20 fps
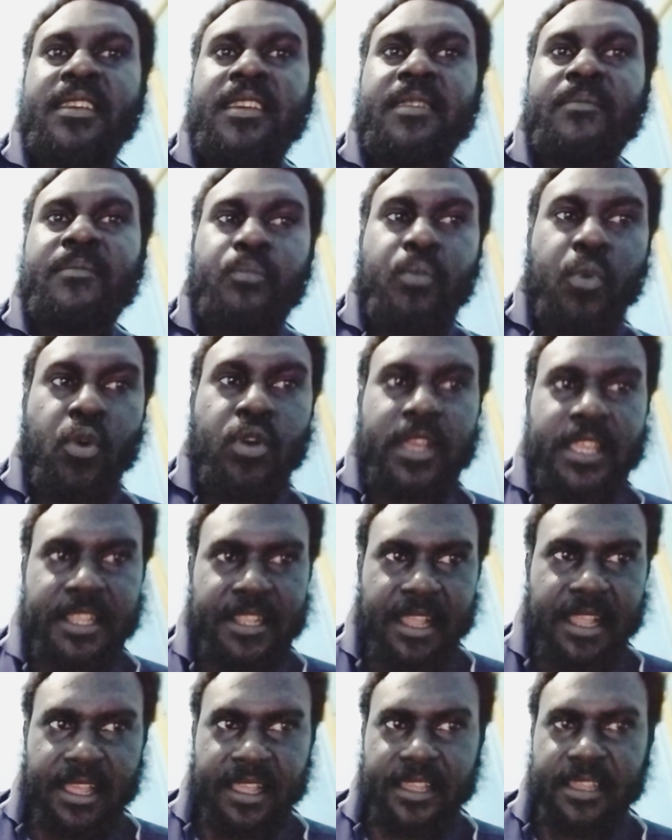and
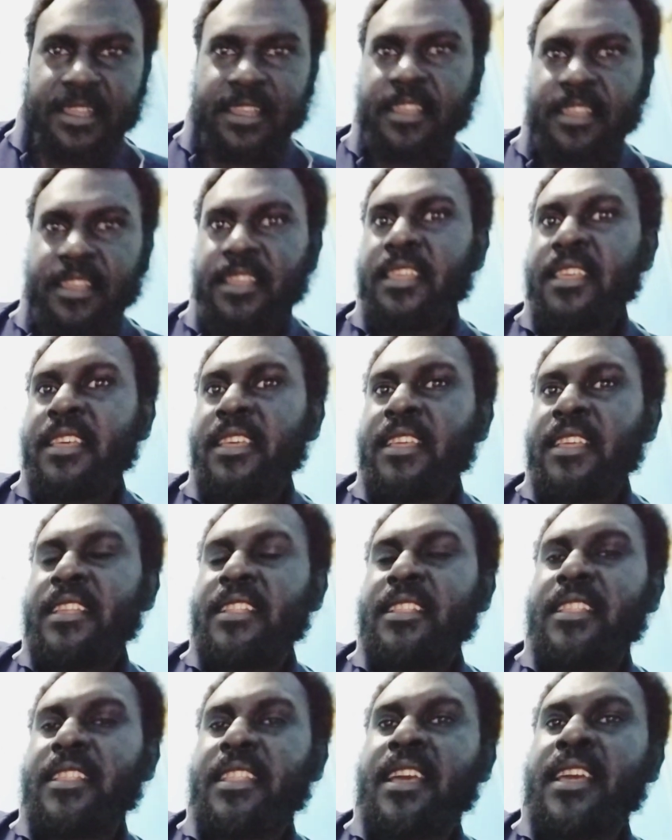pokina.
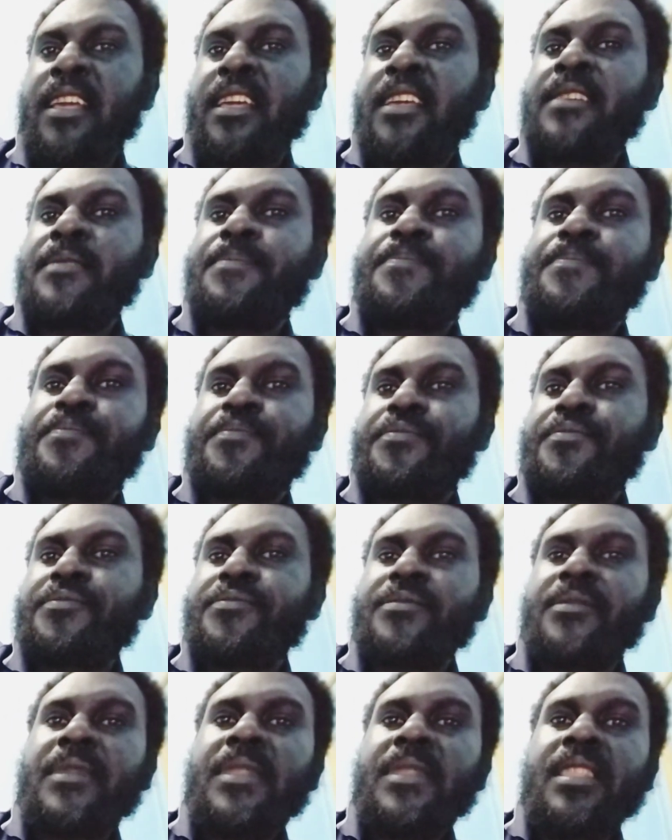Na
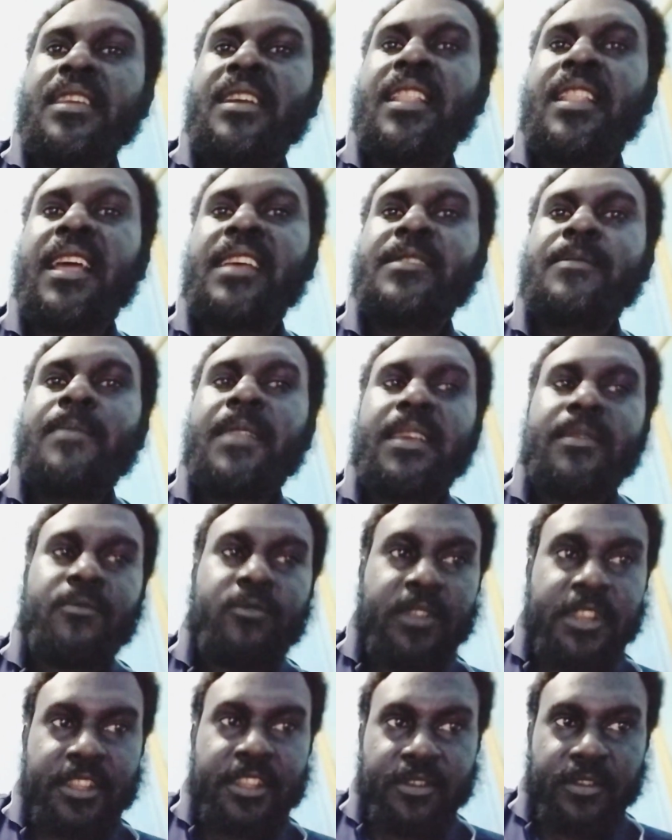last time
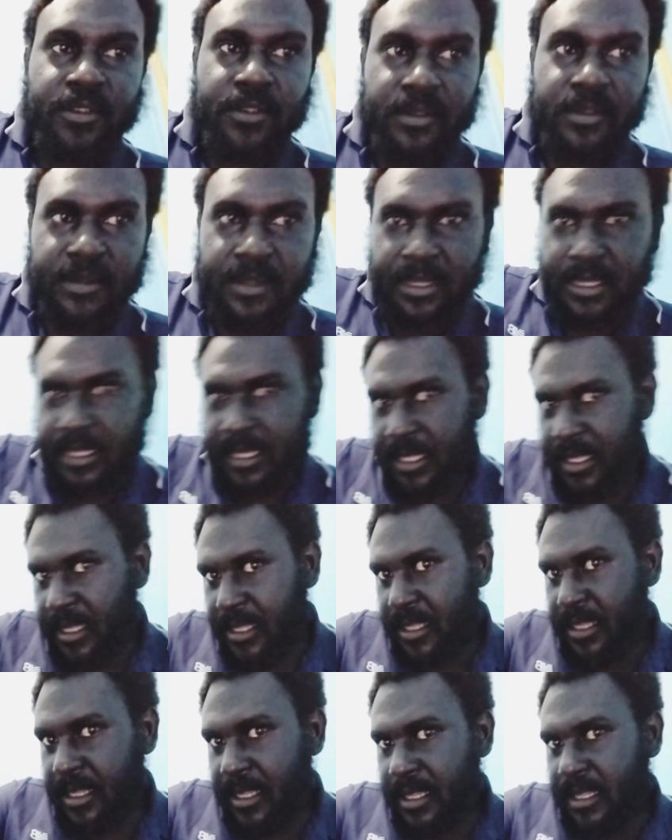video
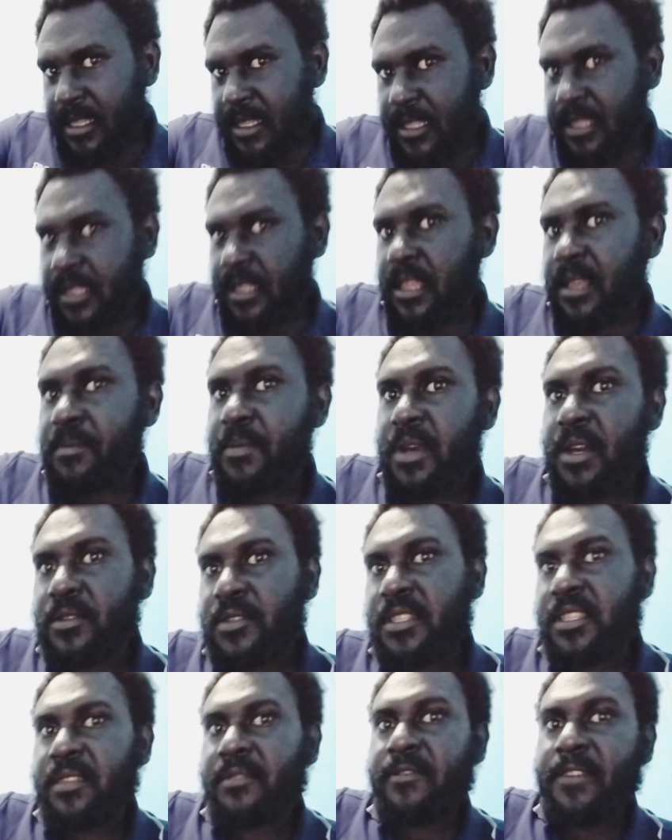
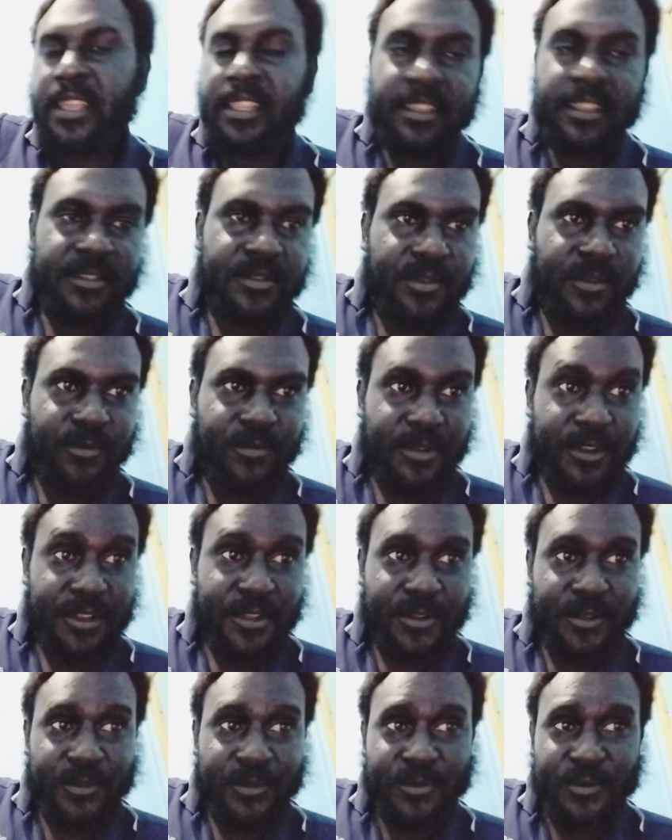about the financial
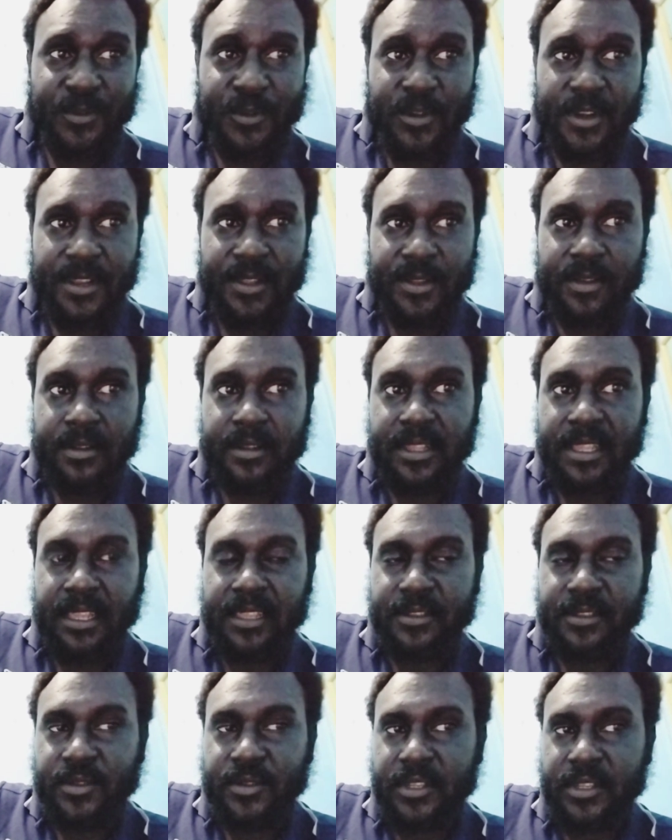video tutorial.
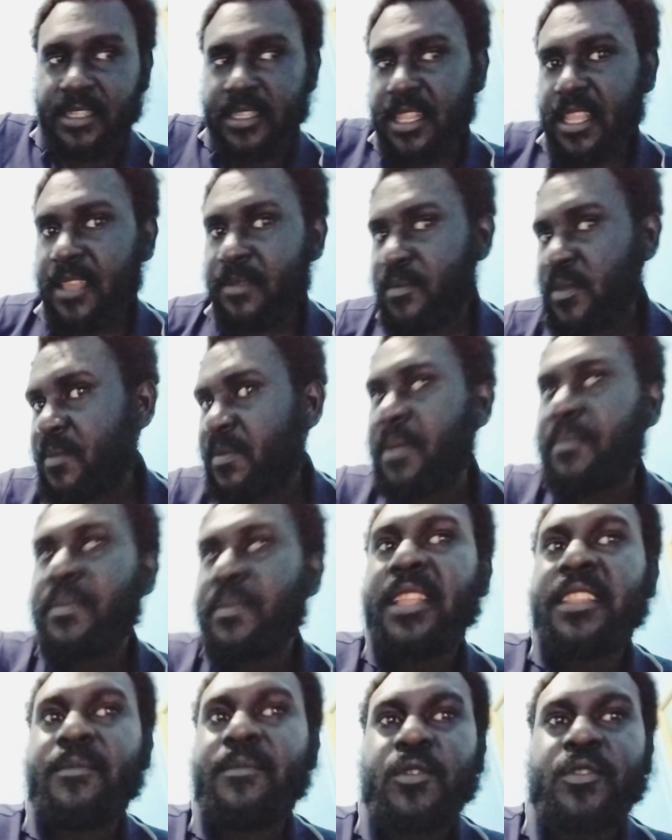Yeah, so this line mi
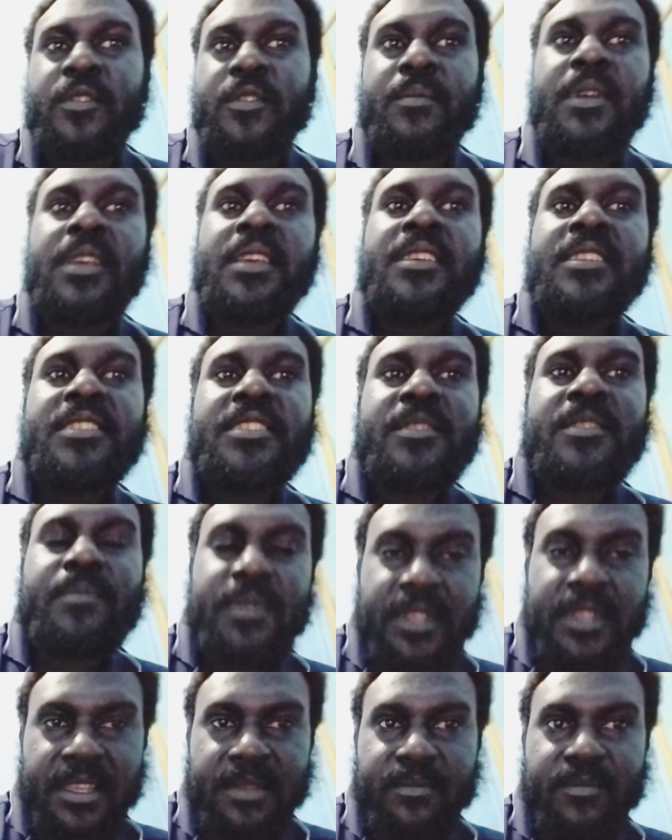plapay ni mo sa
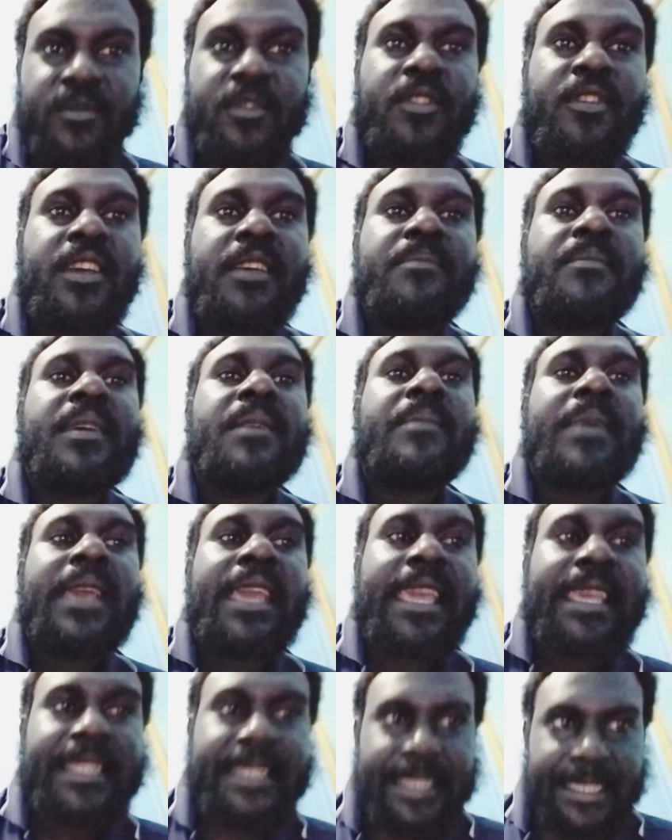CPM blem
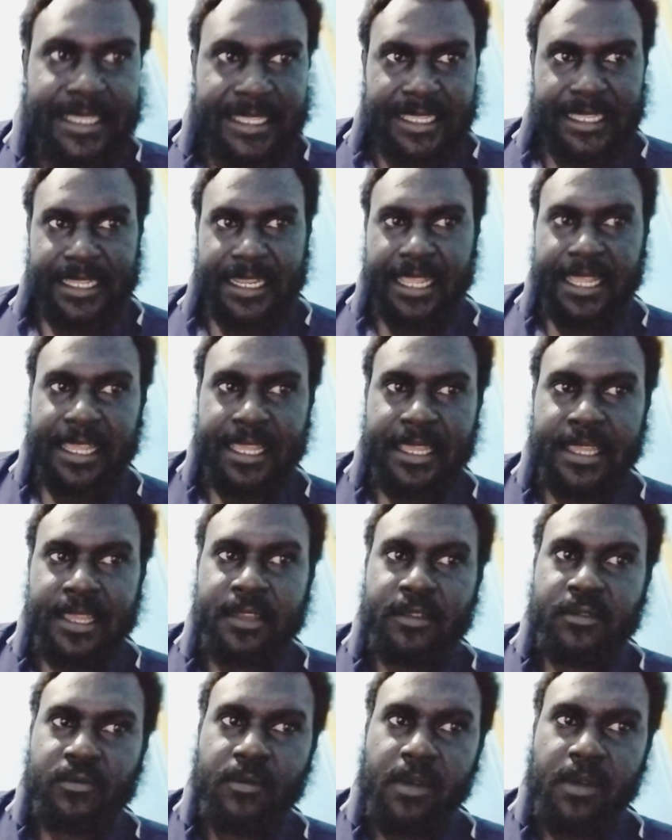8 kina.
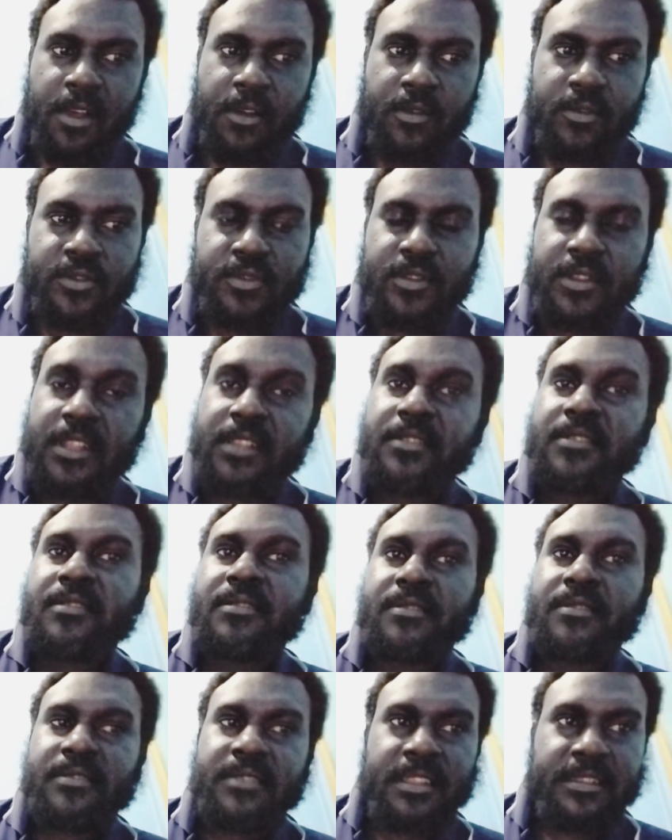Wow, so
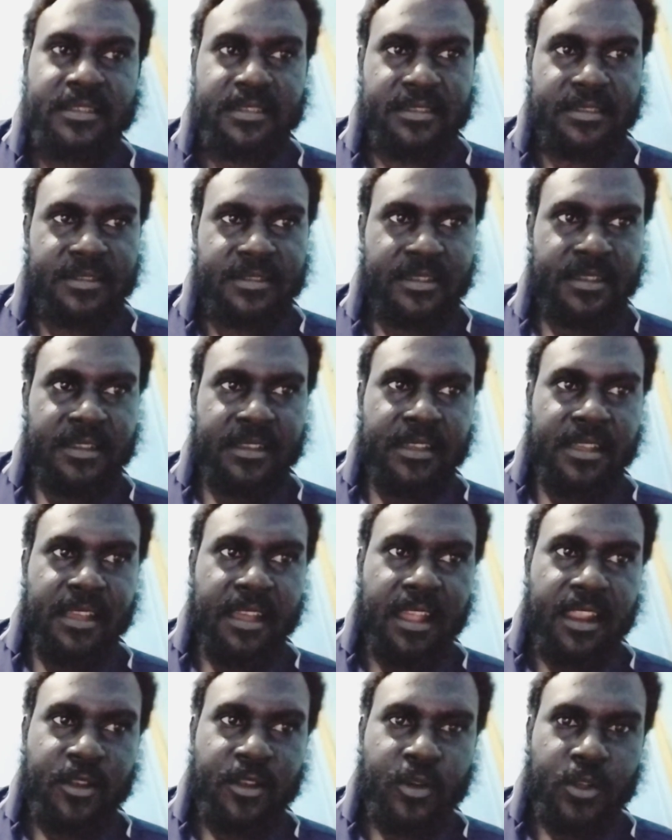that's
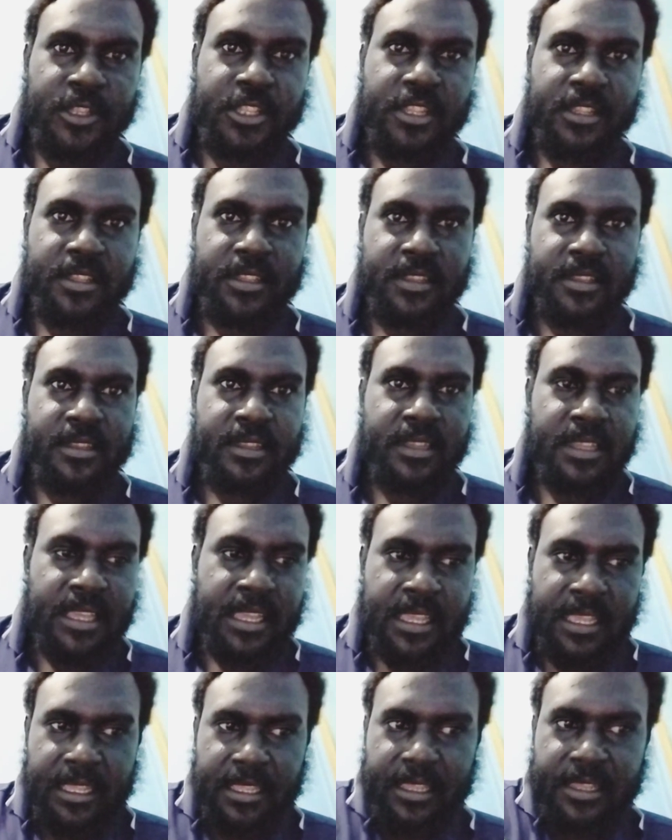a lot.
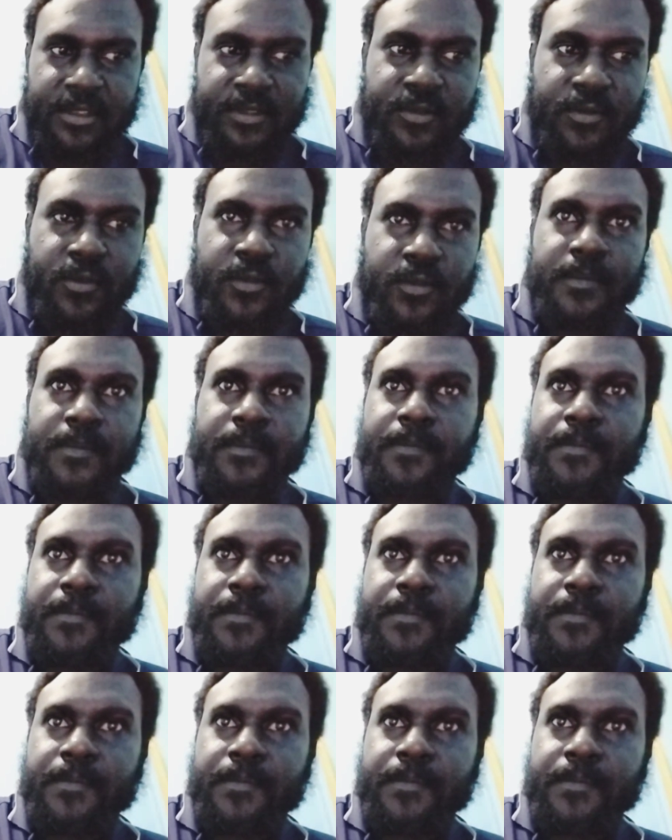Yeah, so